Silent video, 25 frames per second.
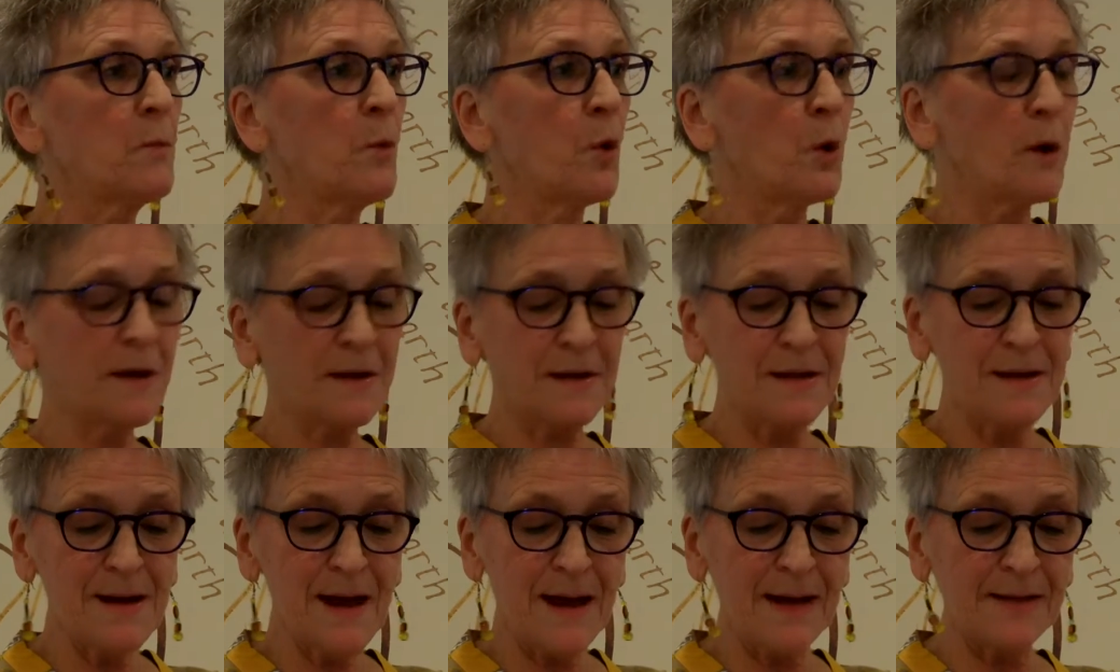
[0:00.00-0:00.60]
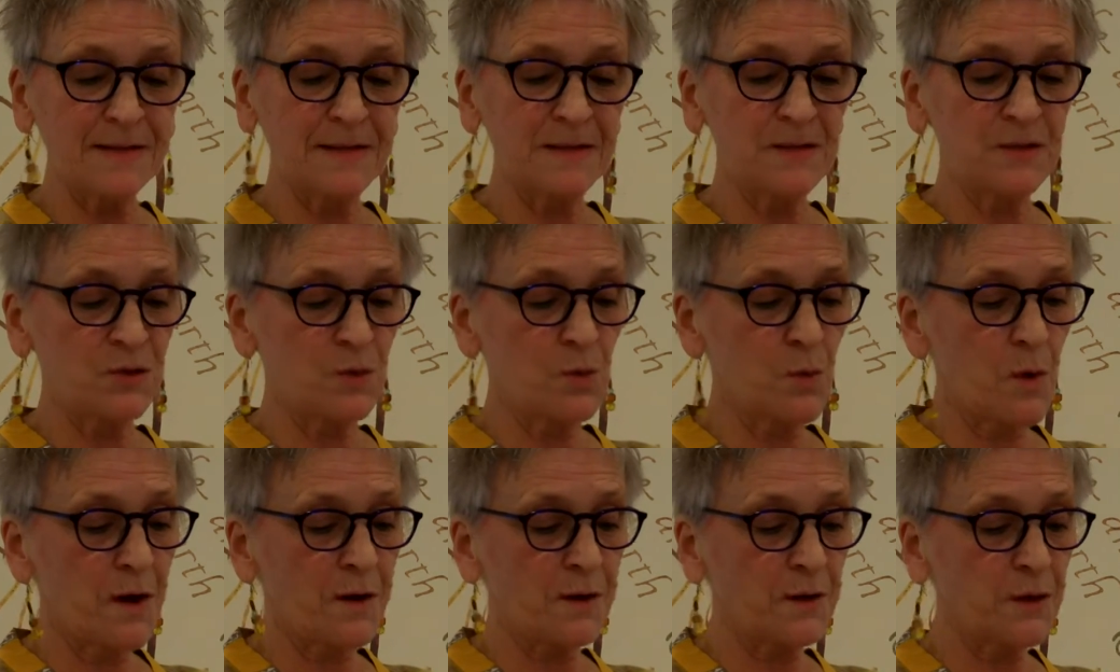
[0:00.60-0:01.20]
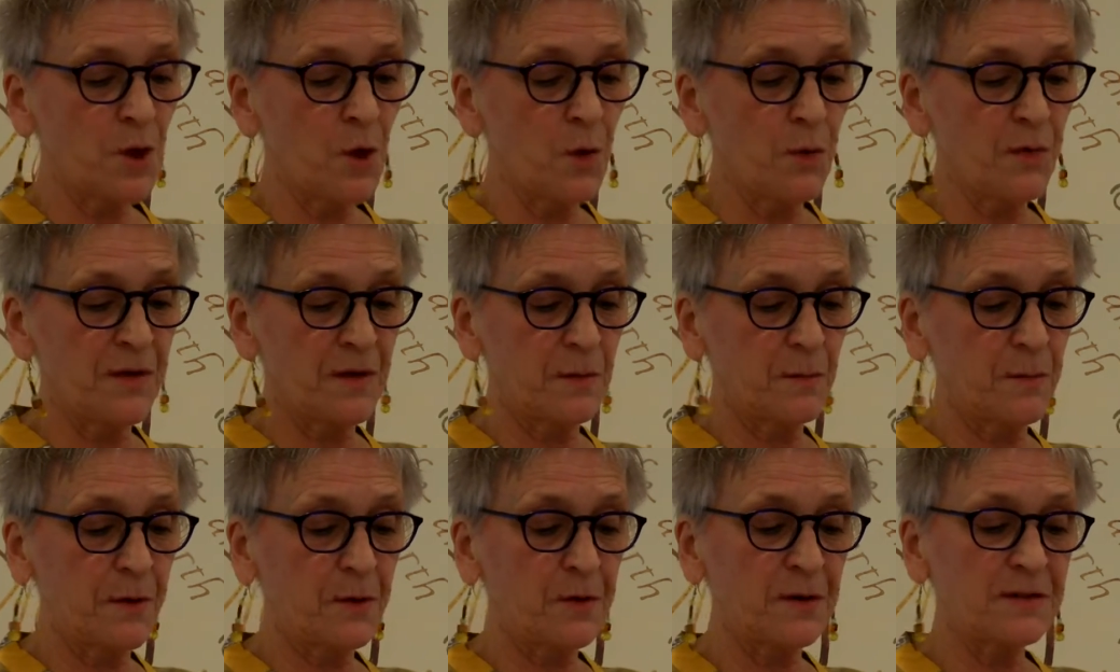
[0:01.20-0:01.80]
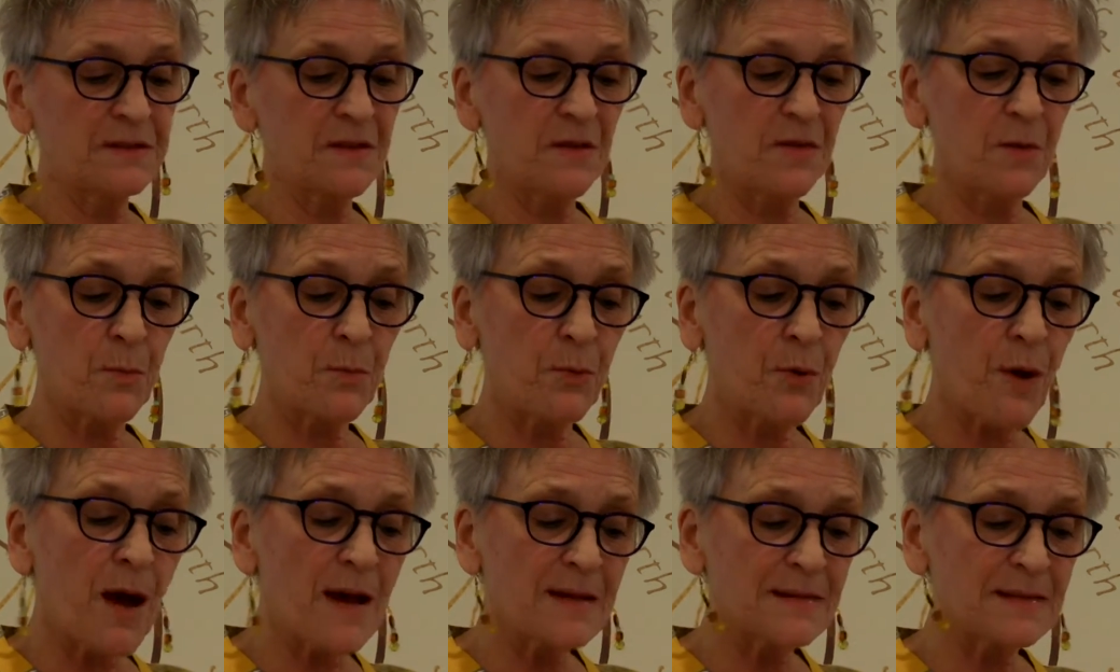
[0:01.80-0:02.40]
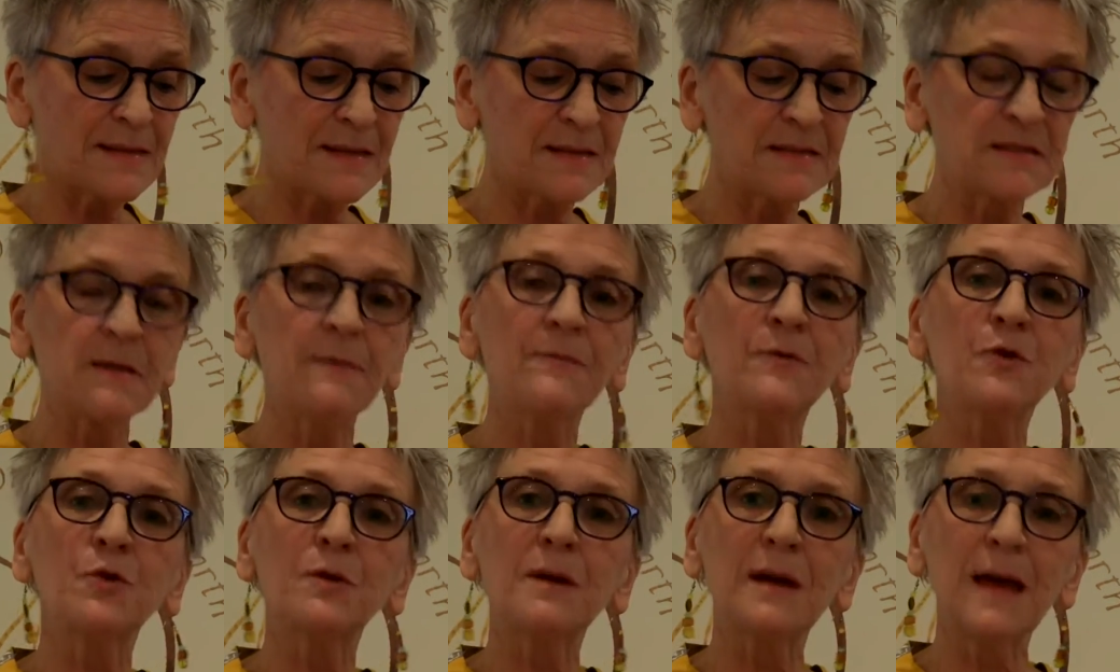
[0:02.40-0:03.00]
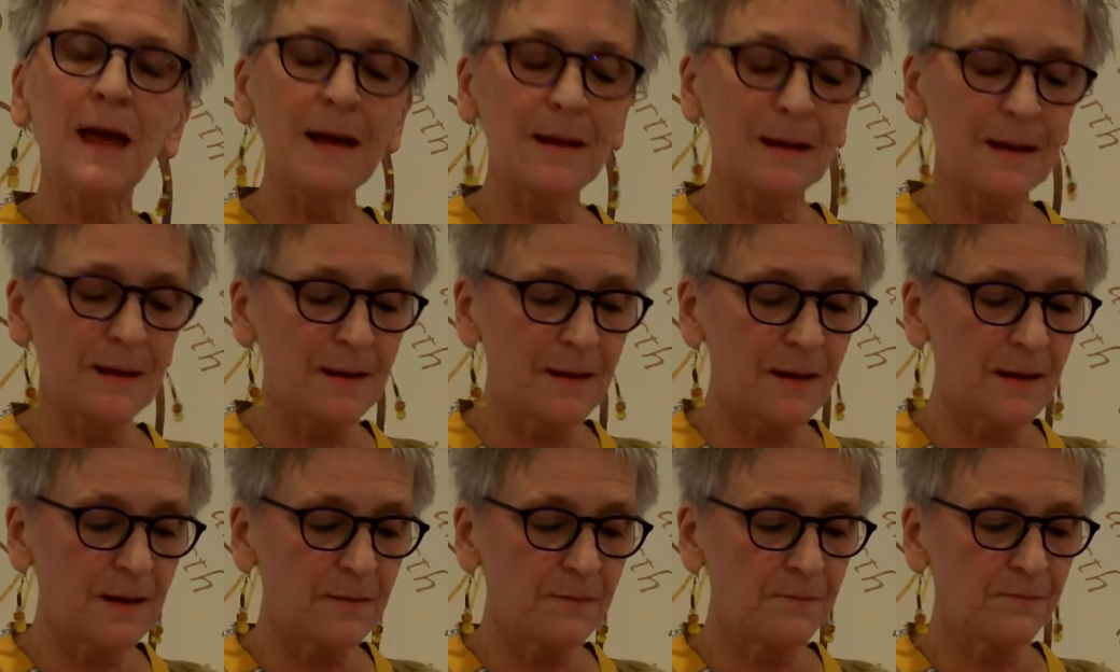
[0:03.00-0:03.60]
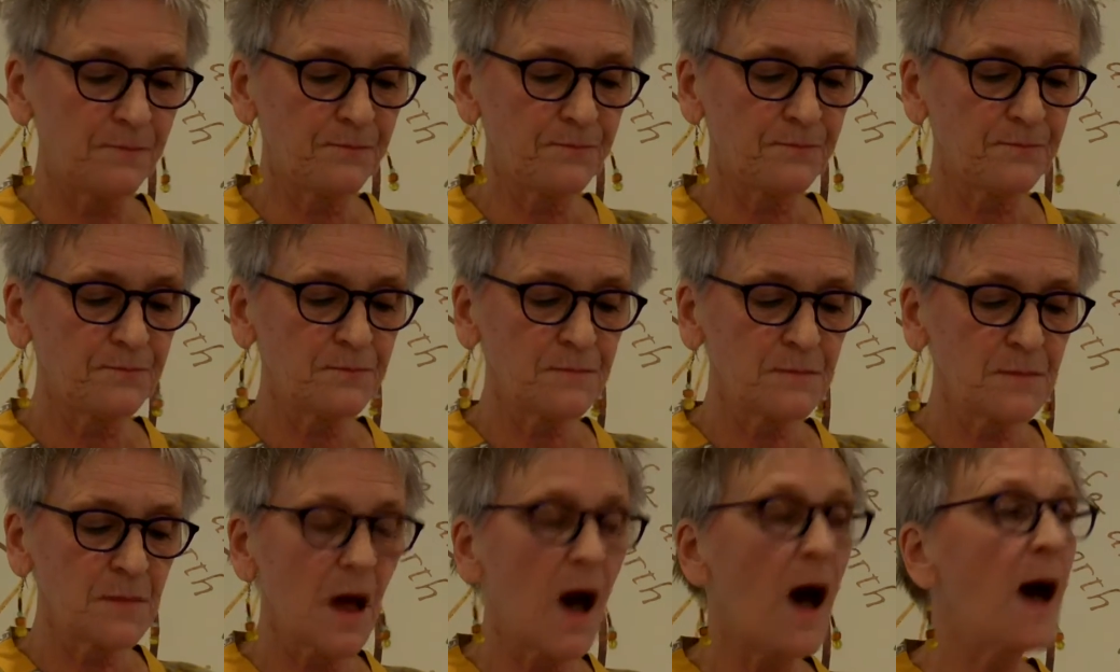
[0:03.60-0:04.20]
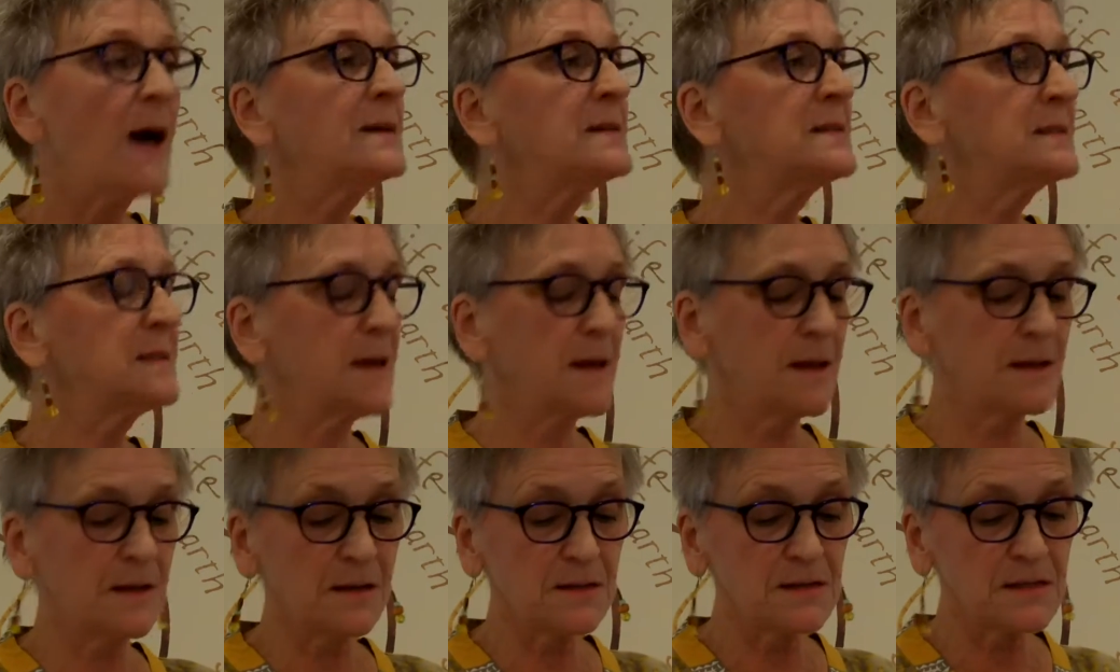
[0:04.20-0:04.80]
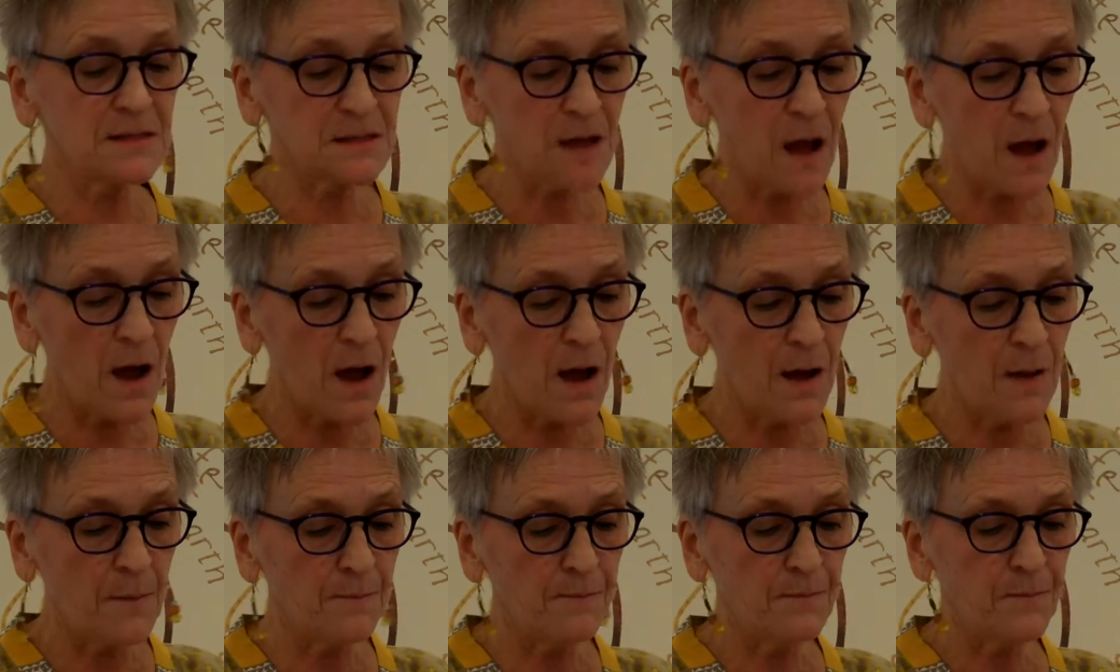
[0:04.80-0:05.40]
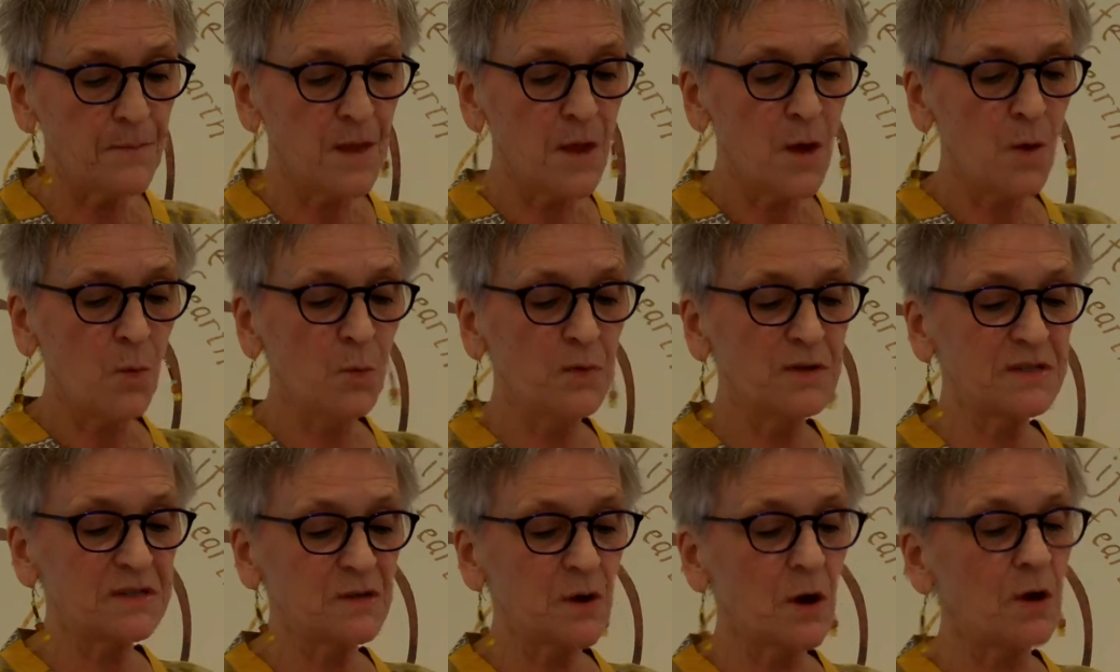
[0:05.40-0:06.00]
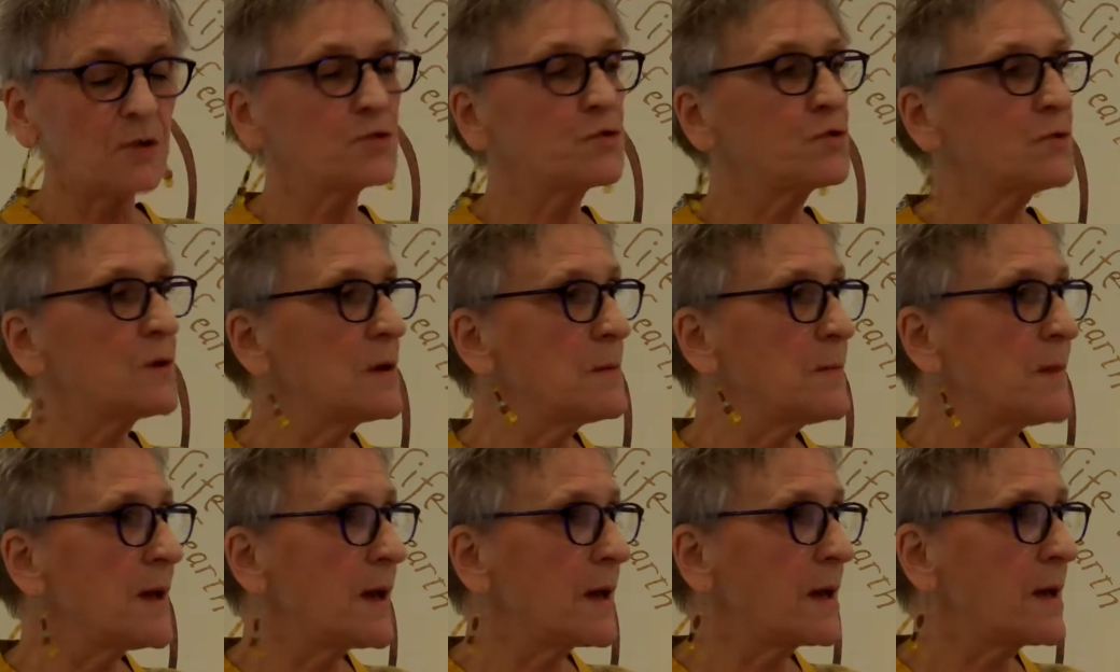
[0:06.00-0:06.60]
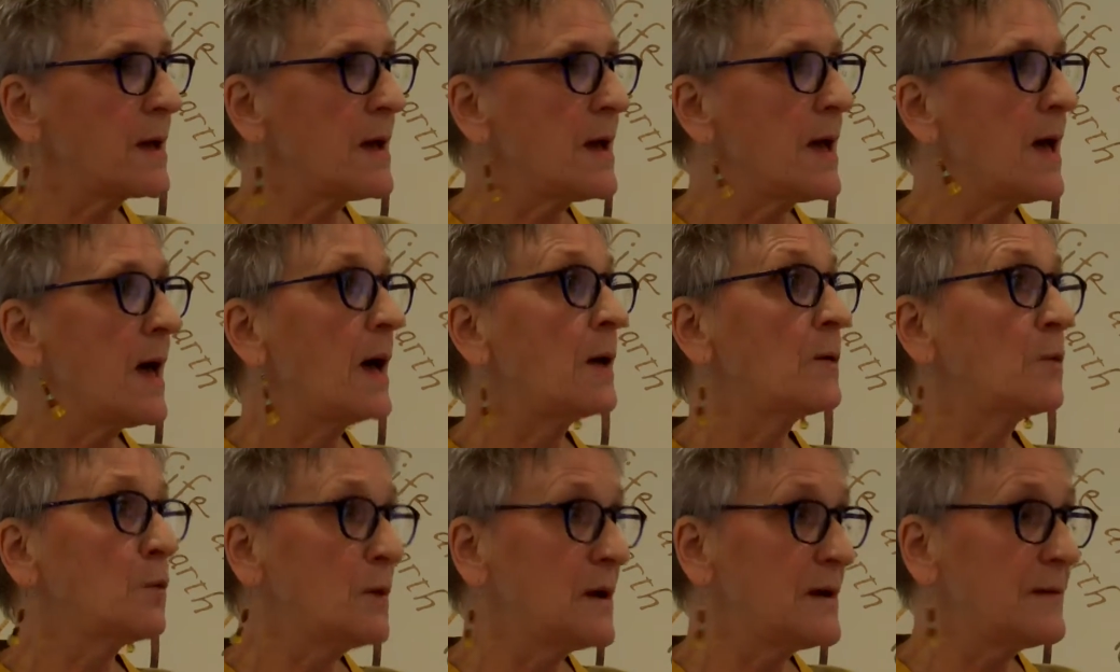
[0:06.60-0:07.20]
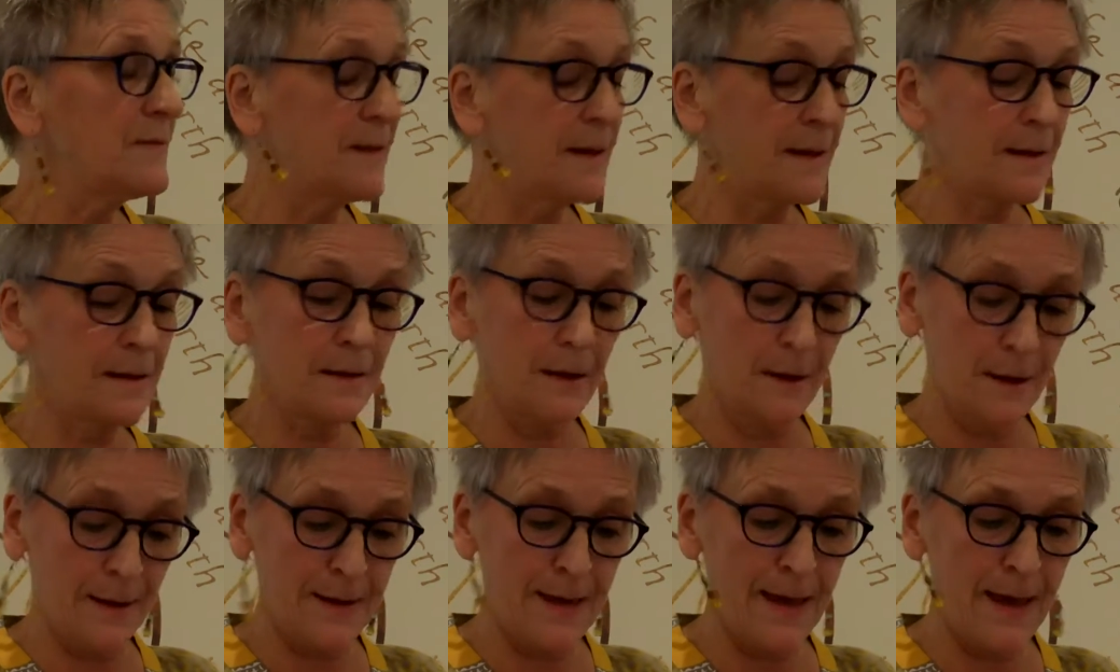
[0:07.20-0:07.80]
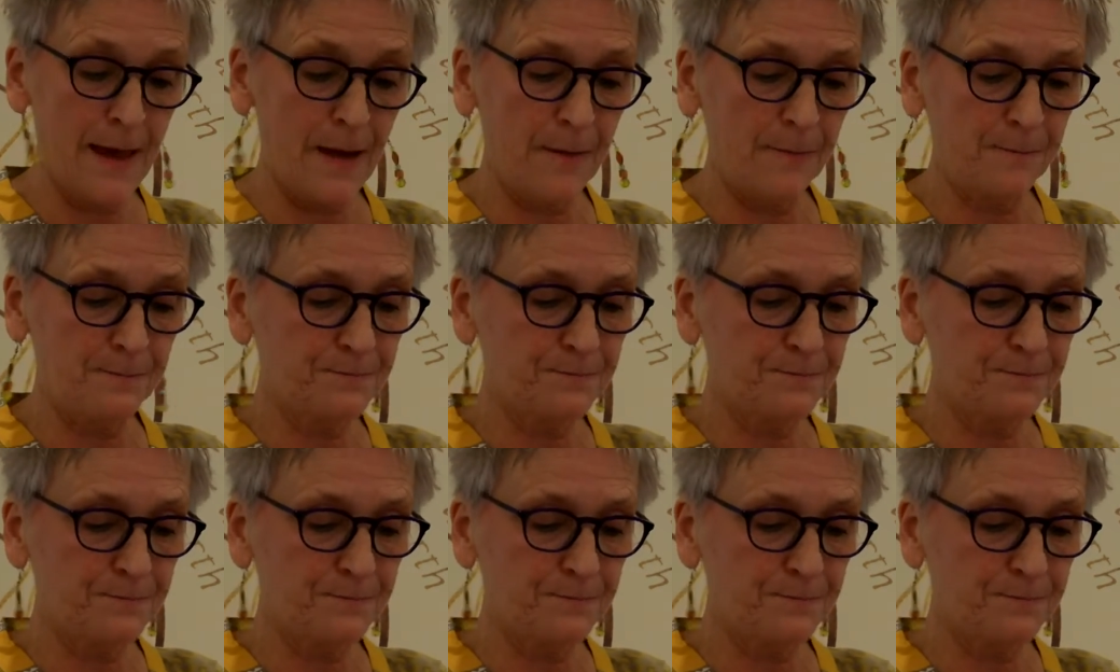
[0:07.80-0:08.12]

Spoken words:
more connected to our clothing because of the process of creating it. I say it is time we start dreaming and weaving again.